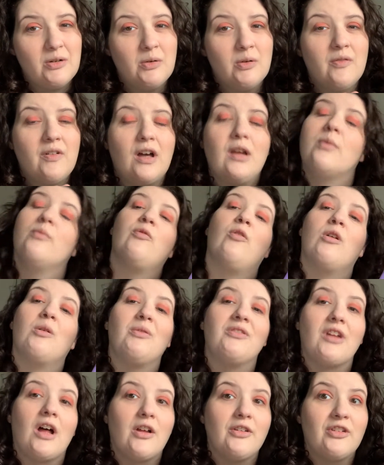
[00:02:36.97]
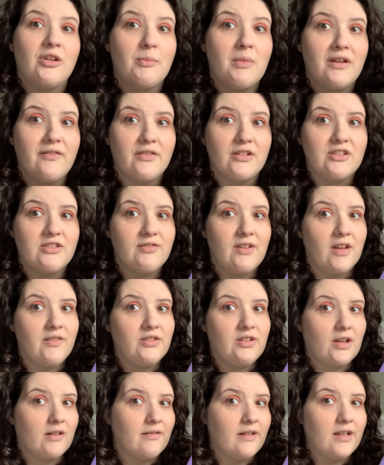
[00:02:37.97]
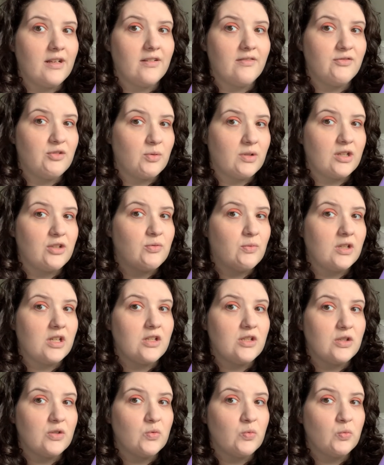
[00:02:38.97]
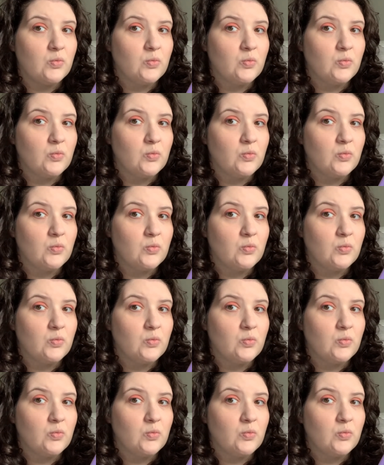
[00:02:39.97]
Volume 4 was also my first 5-star read of 2022.